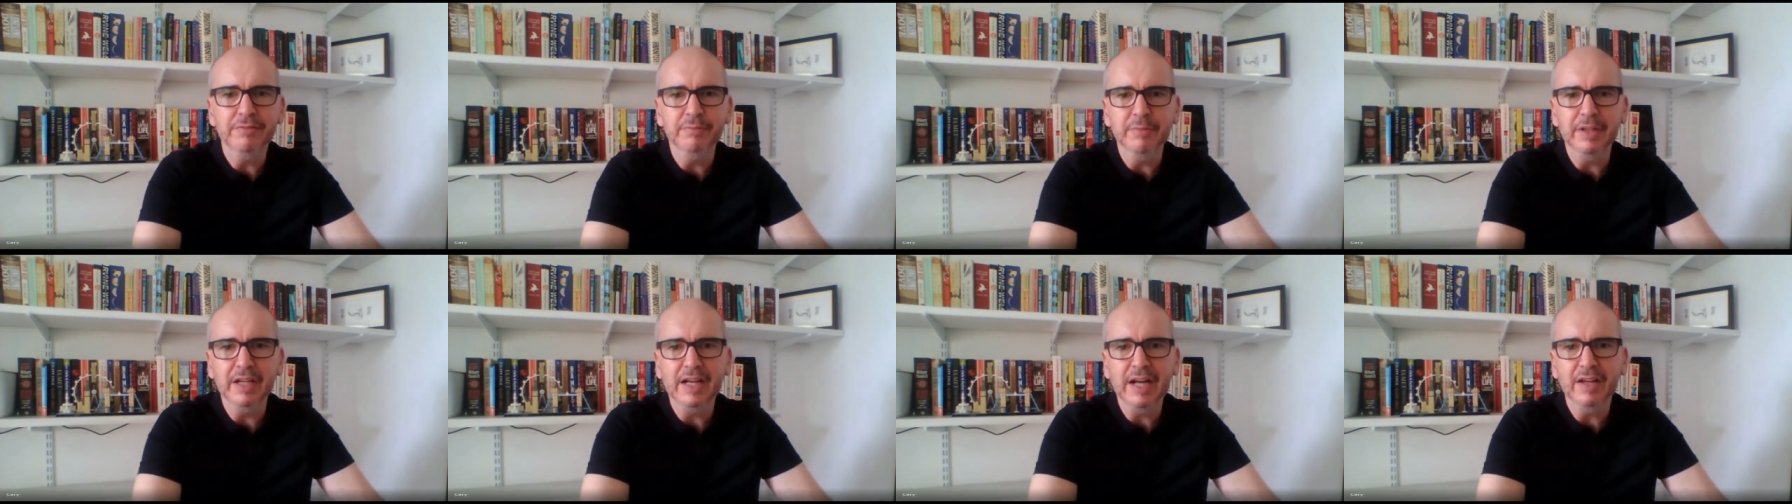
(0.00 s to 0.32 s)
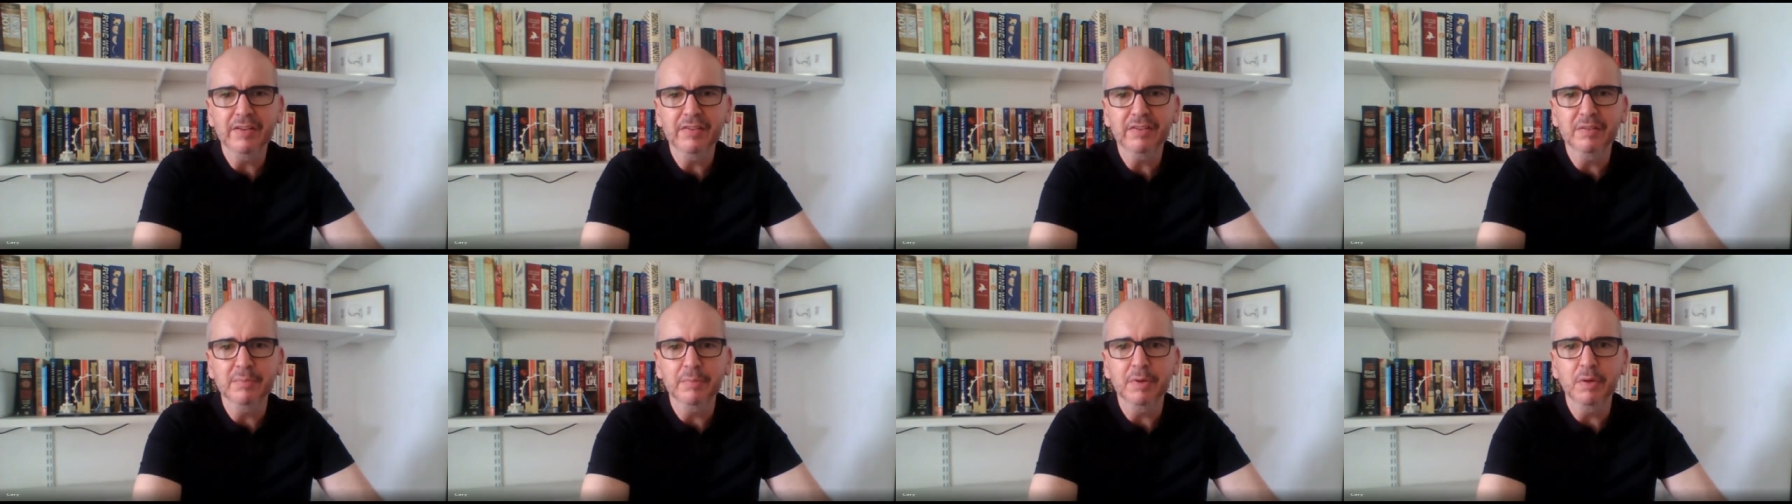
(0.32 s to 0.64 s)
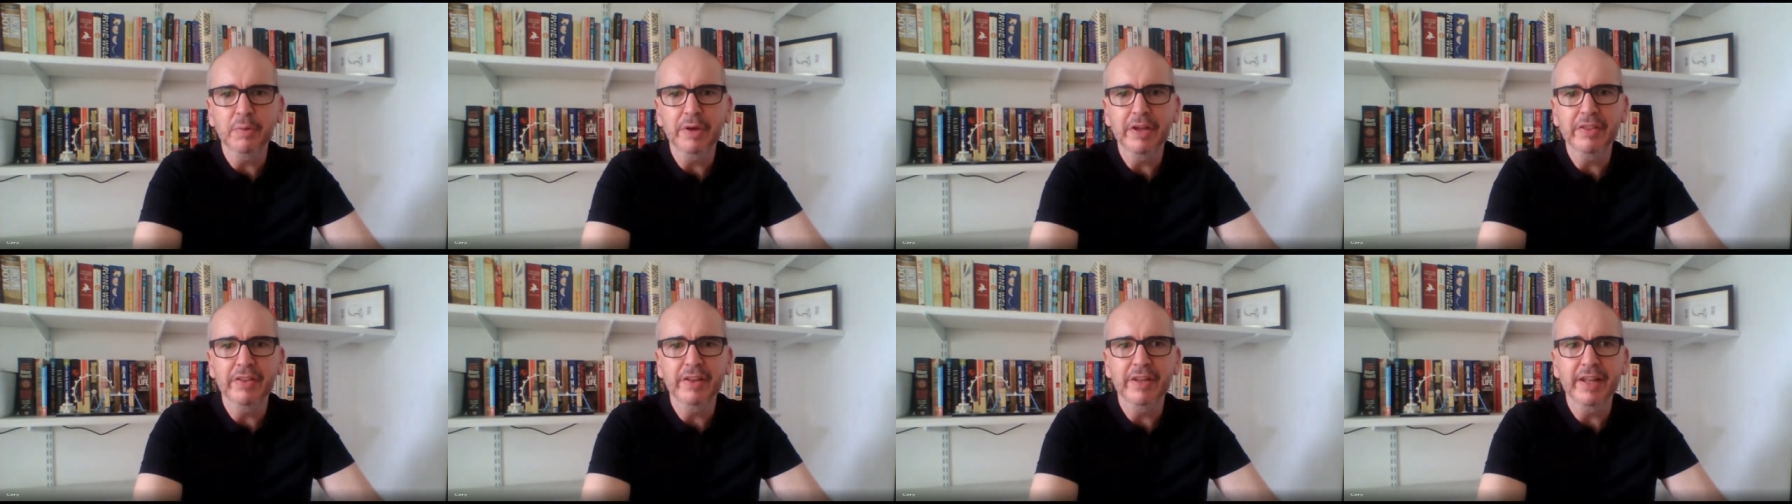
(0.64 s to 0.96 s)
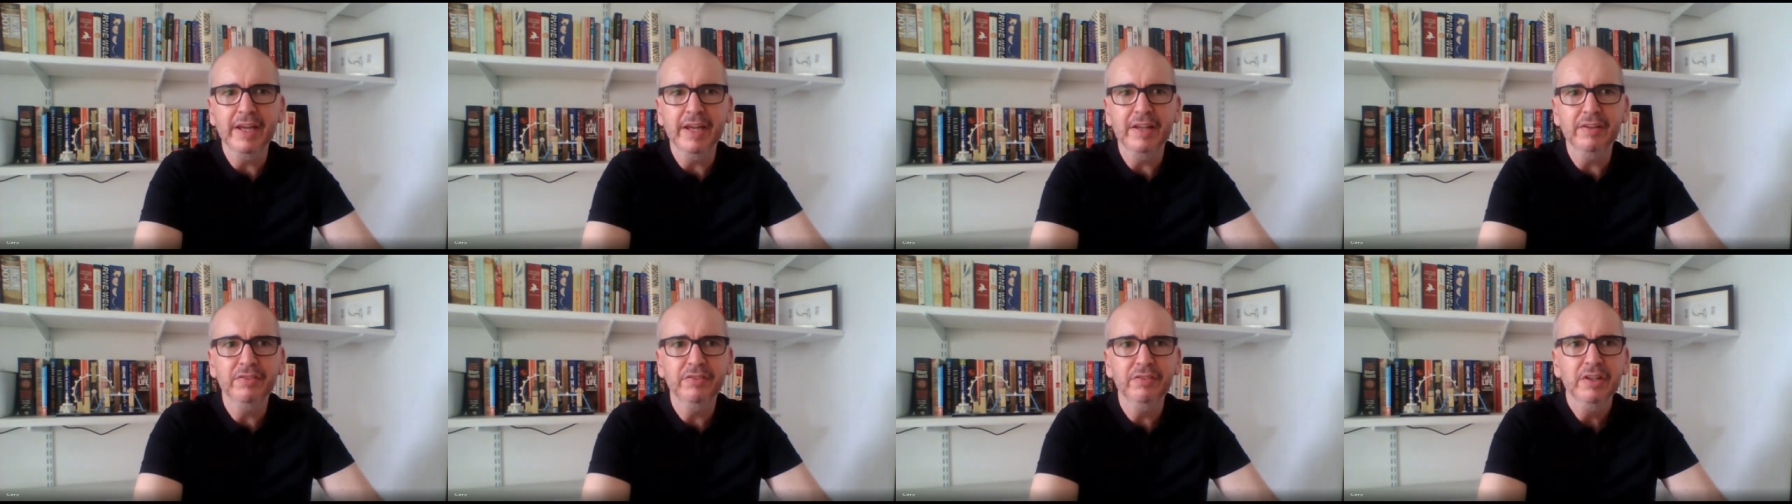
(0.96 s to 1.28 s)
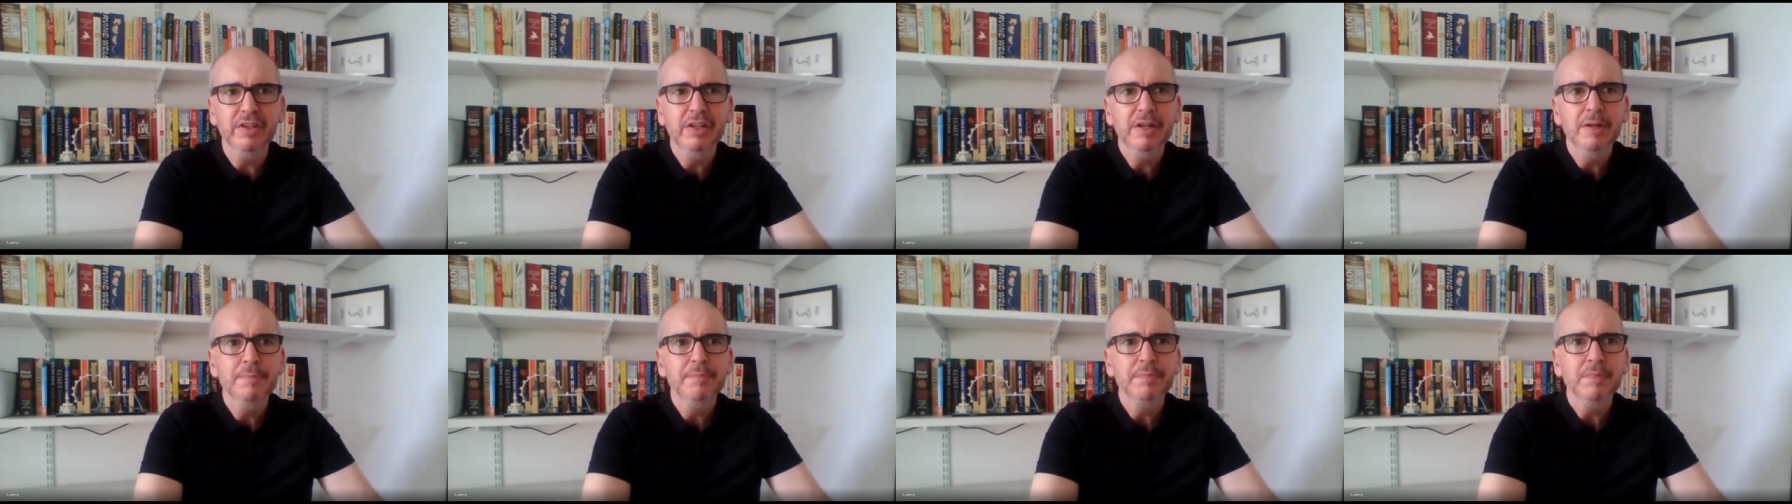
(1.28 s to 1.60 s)
from the customer whether
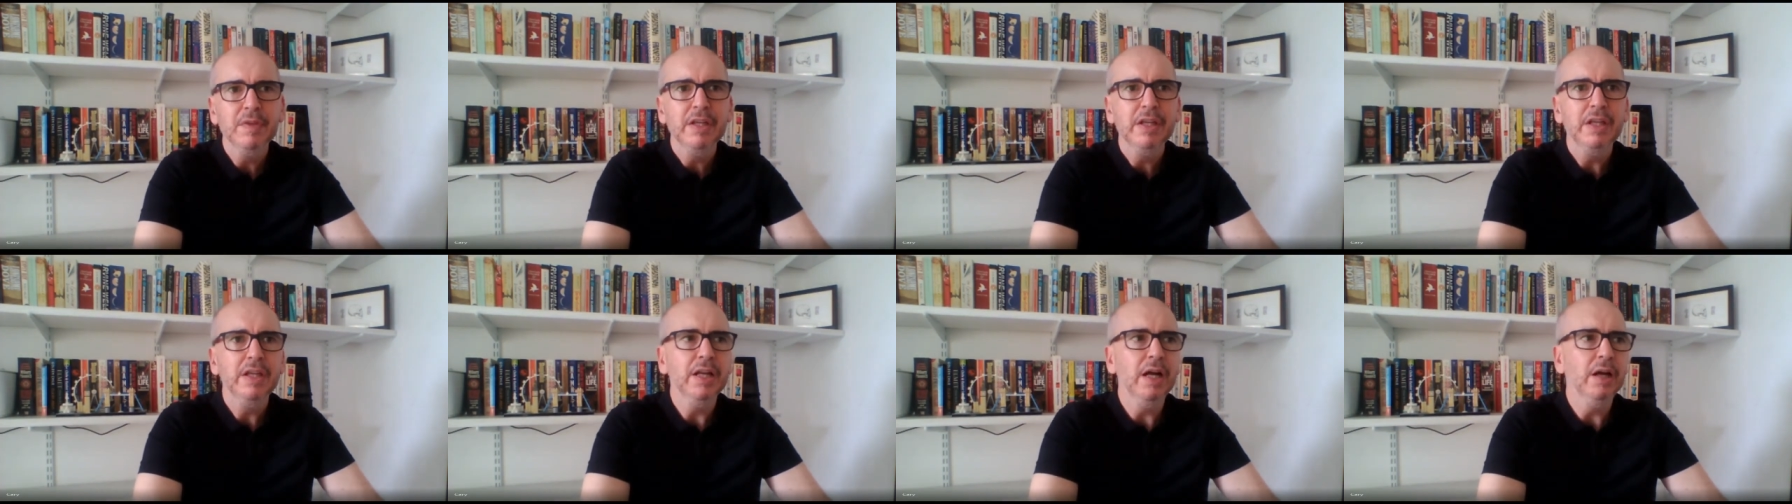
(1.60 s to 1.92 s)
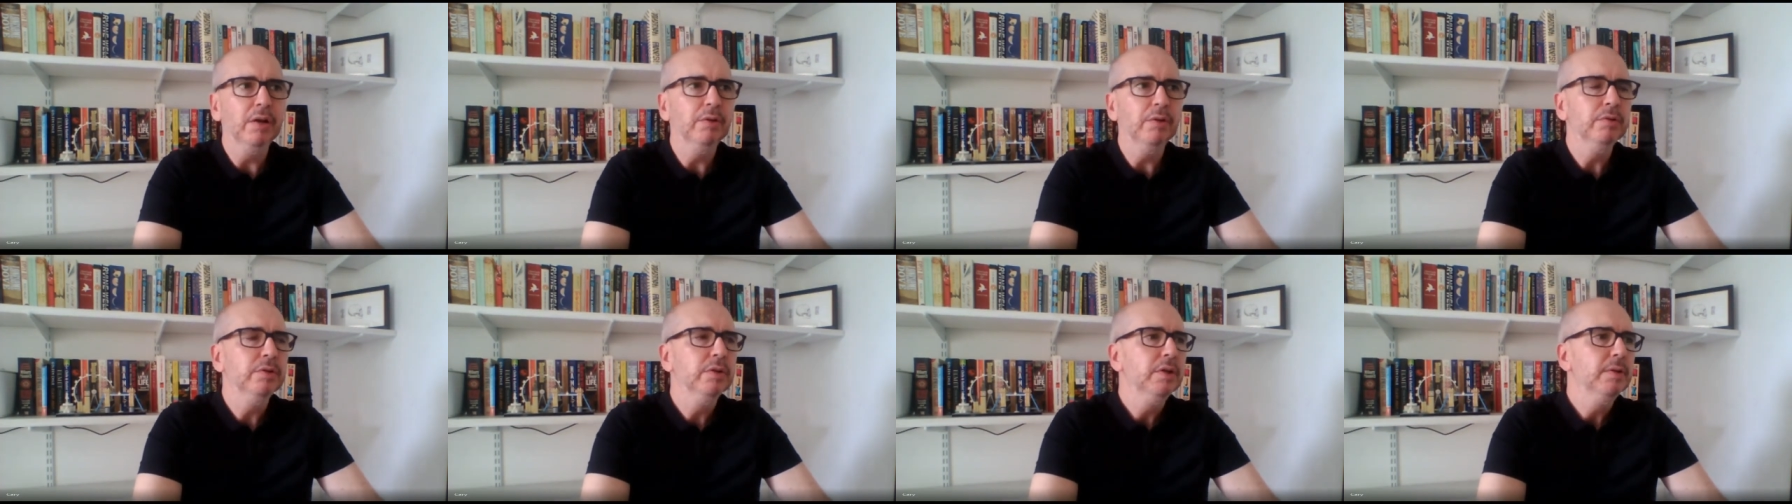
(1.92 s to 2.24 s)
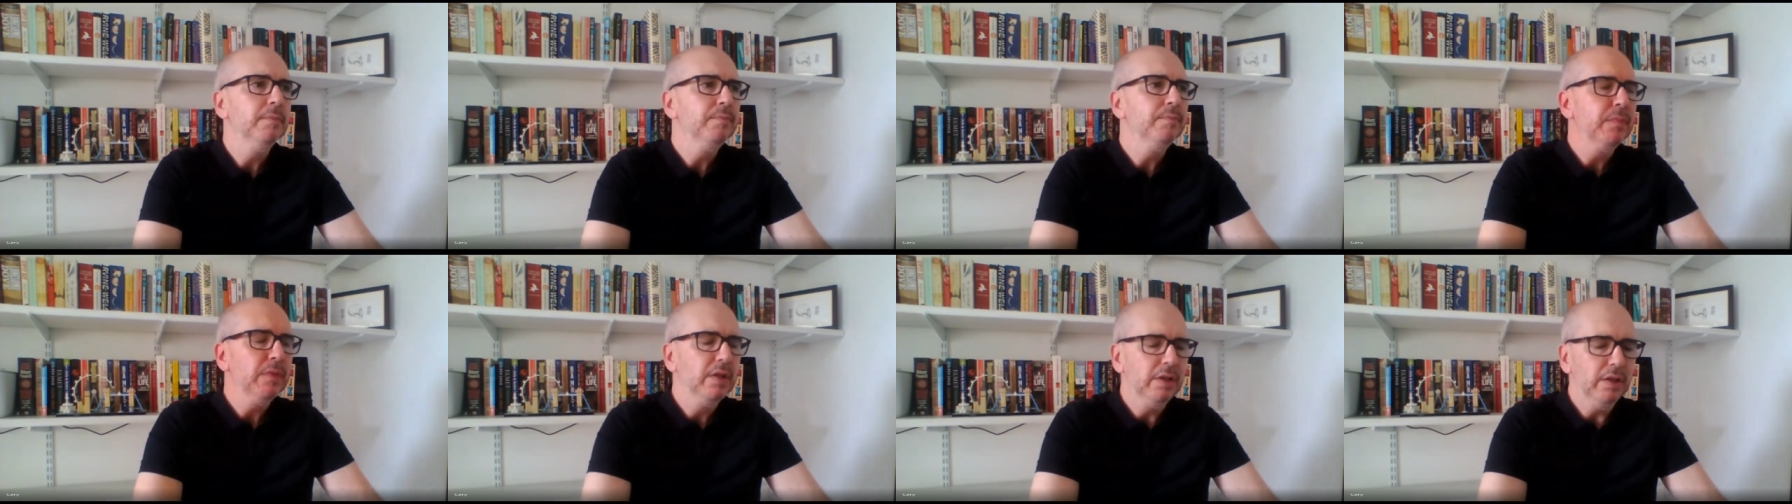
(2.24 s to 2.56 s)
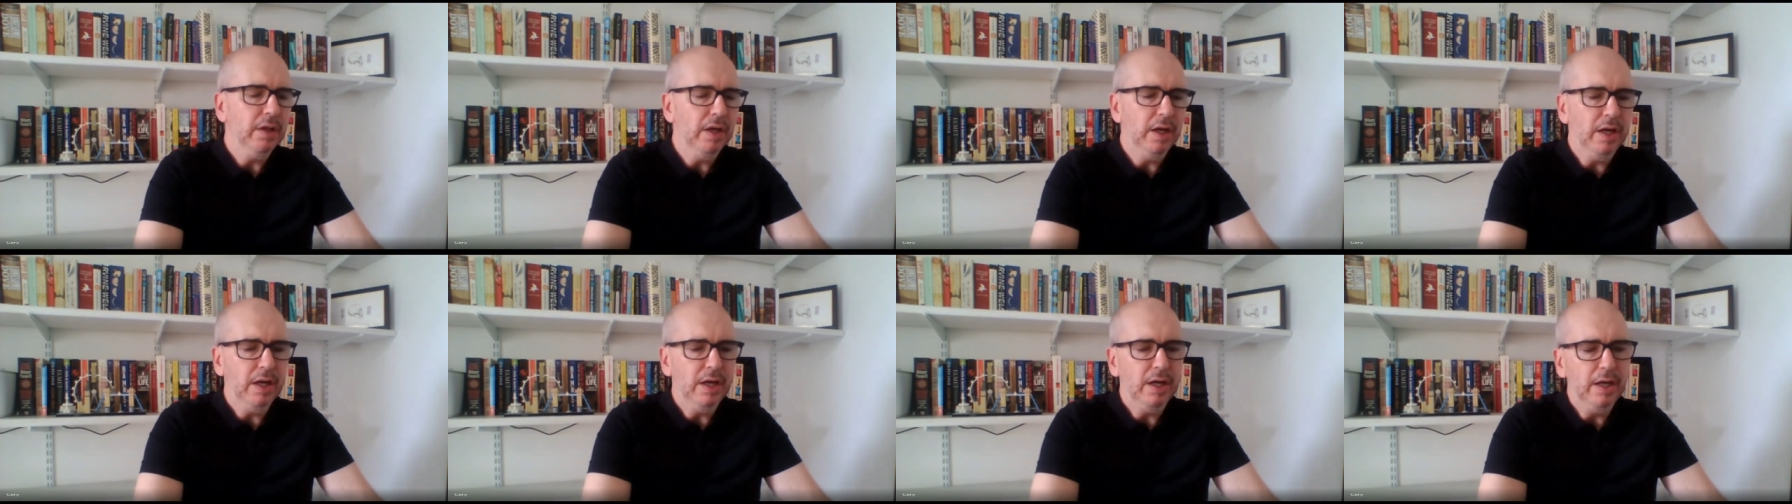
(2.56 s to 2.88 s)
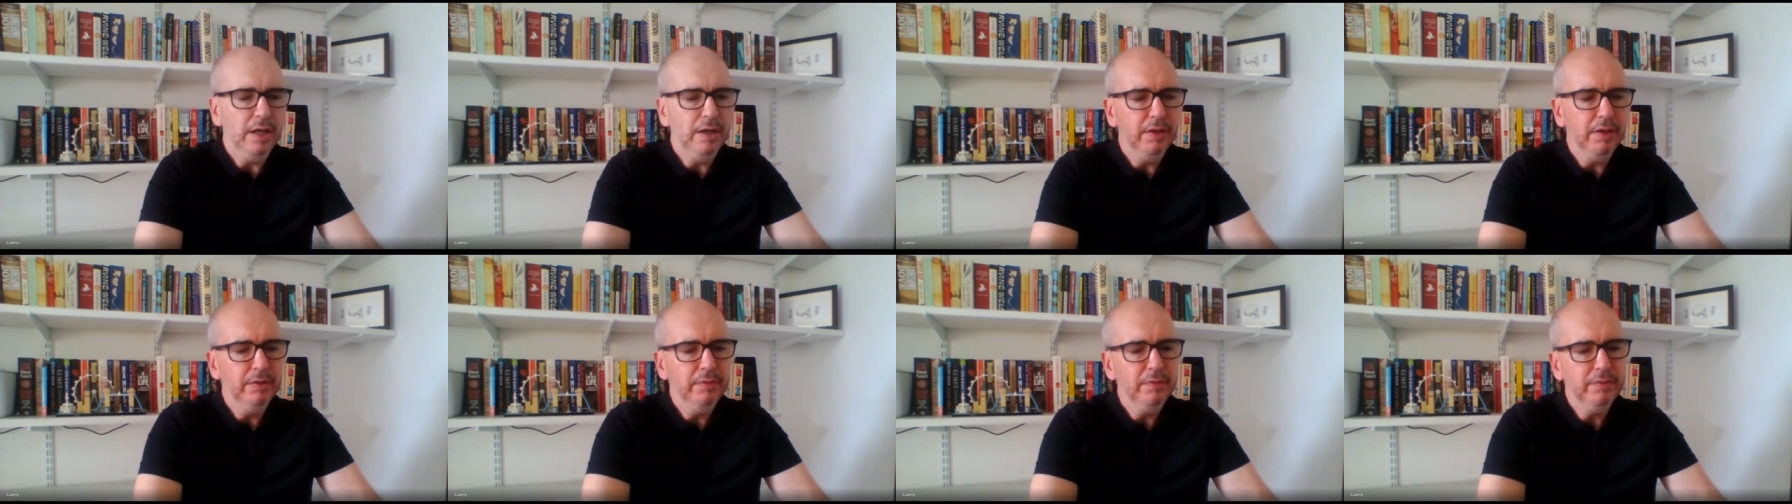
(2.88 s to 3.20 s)
there's, you know,
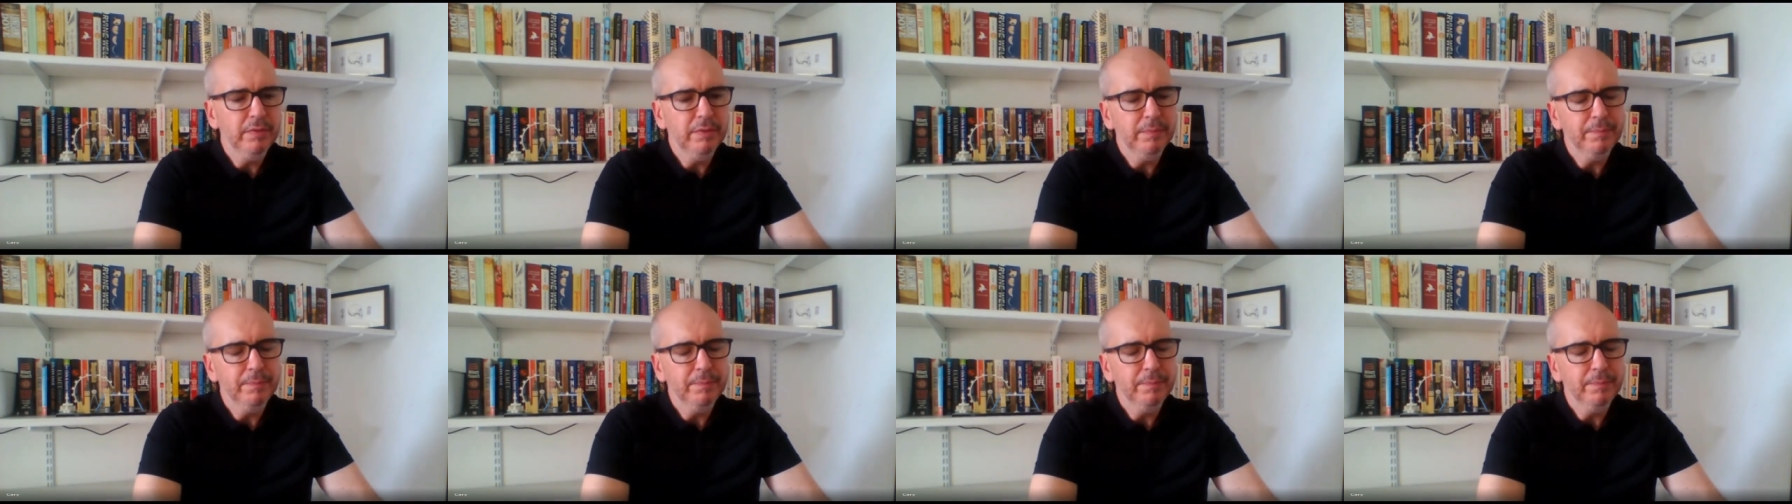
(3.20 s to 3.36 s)
uh,